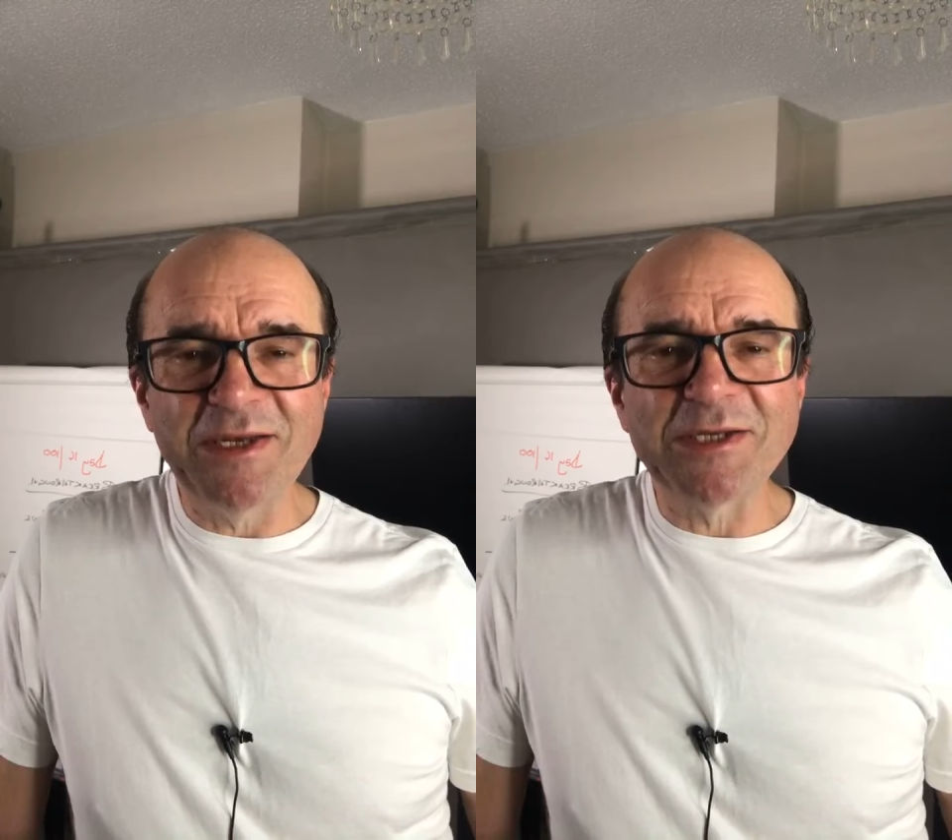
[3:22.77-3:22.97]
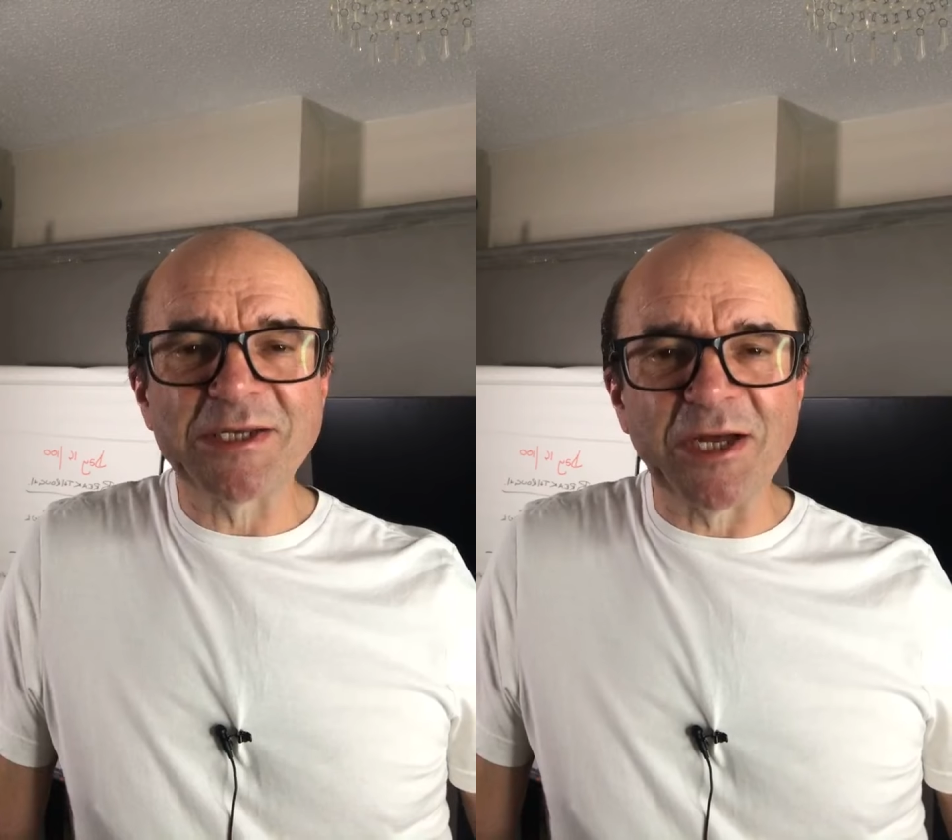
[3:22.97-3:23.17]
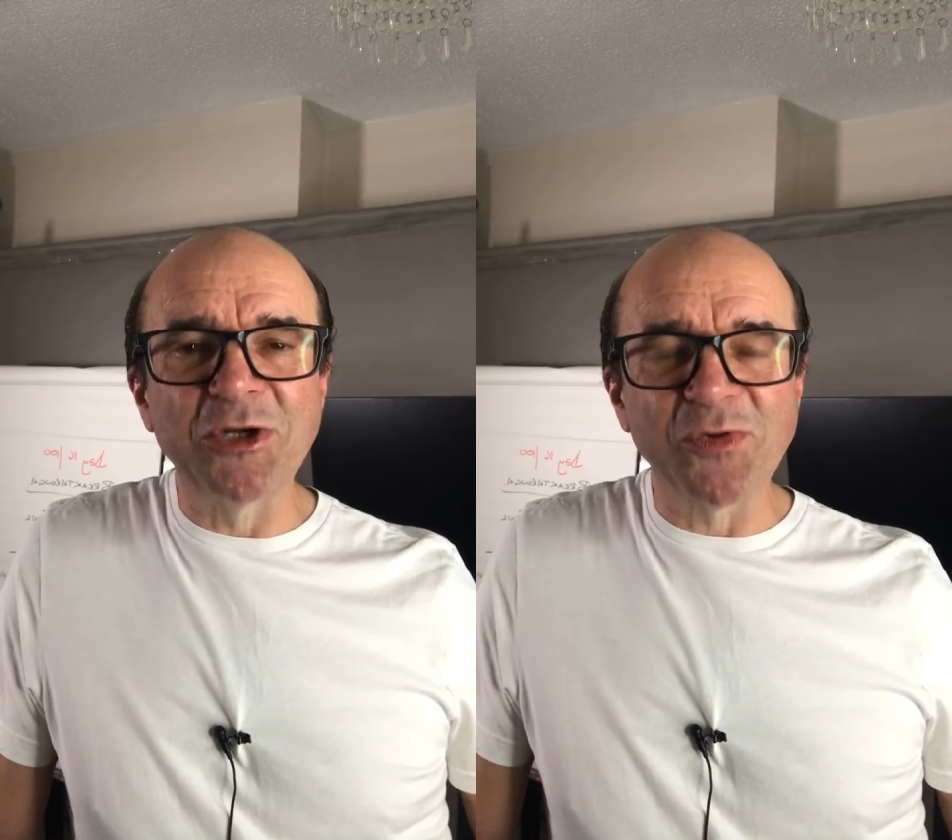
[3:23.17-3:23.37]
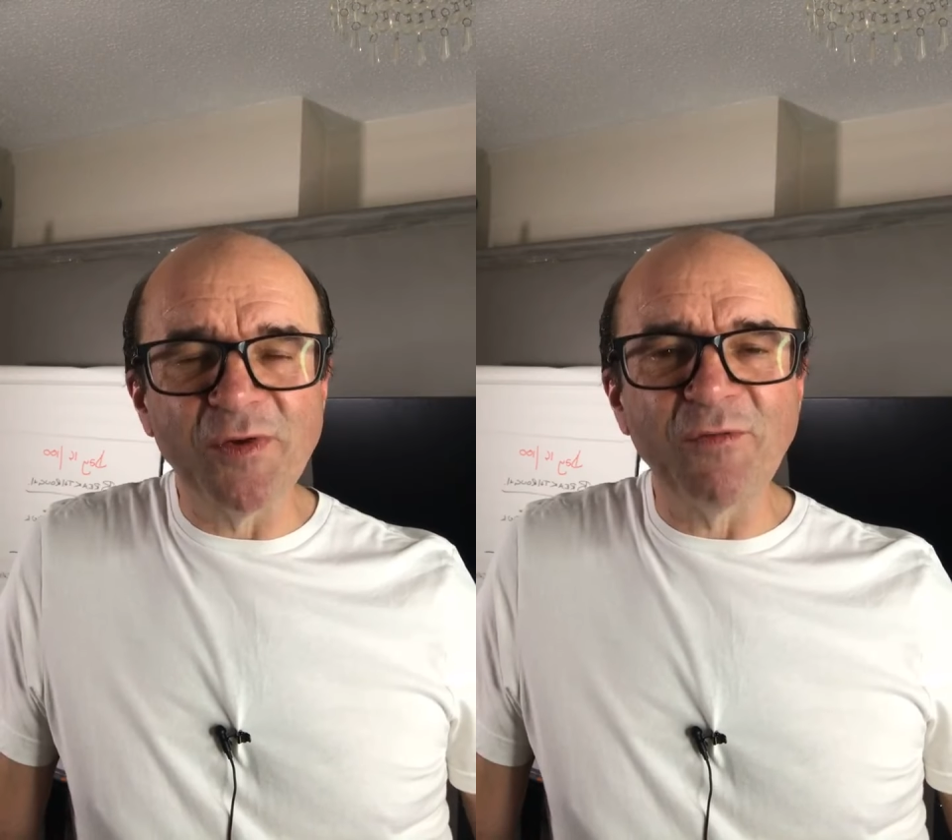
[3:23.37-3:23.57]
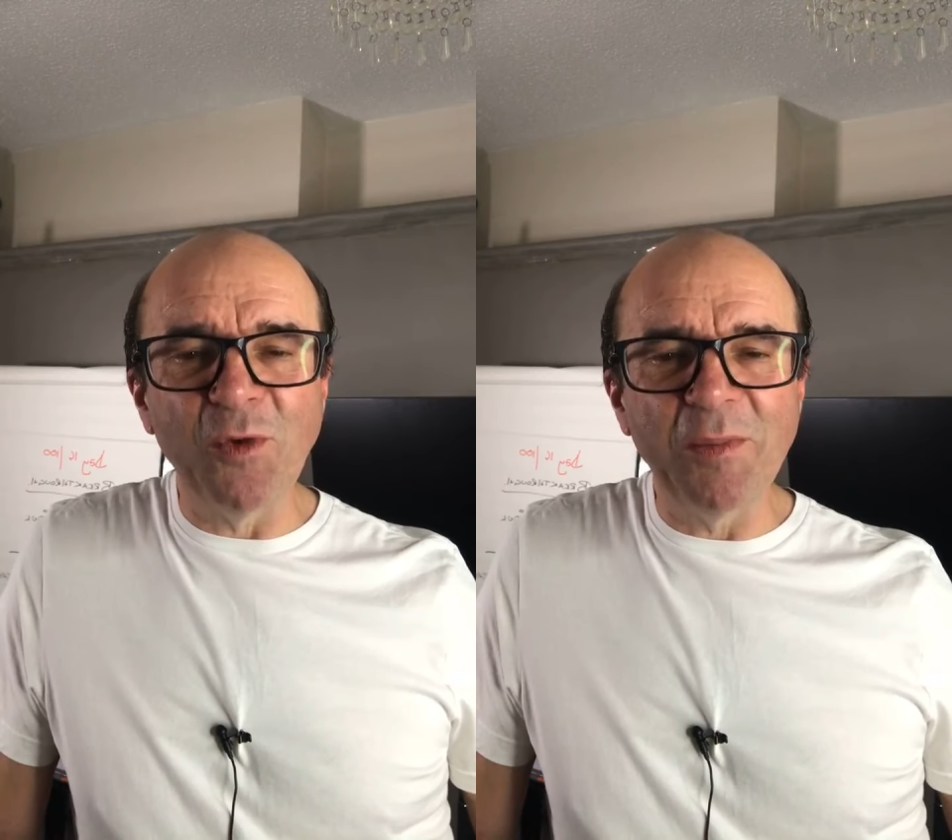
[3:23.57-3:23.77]
a social
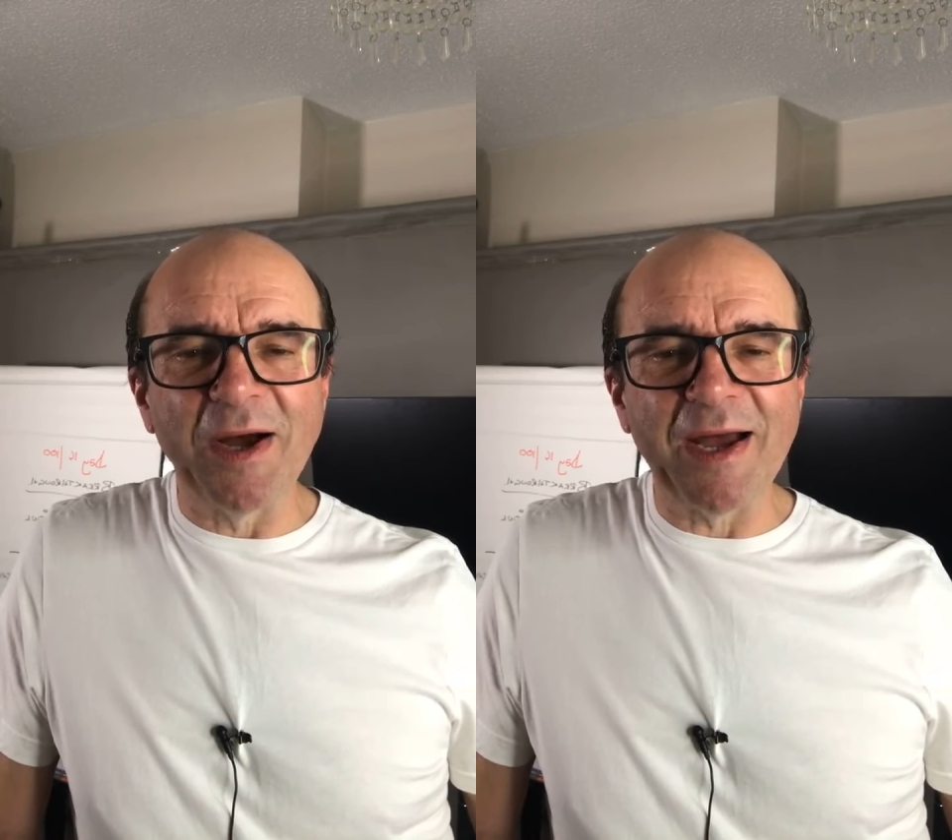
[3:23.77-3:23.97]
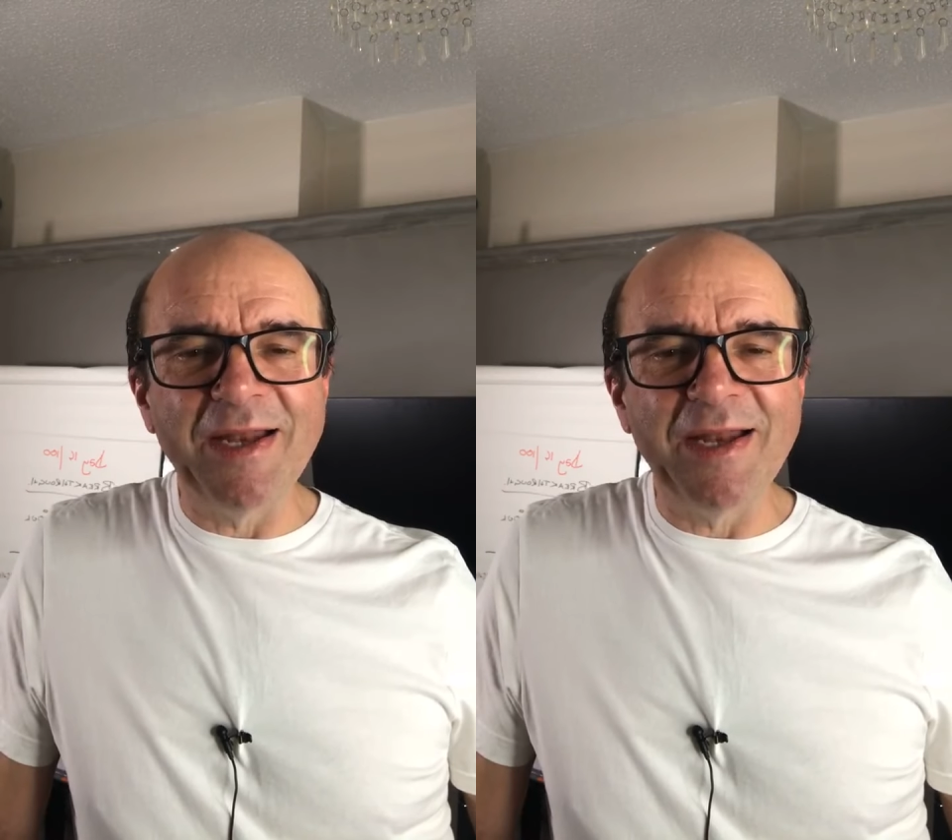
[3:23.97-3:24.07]
reformer,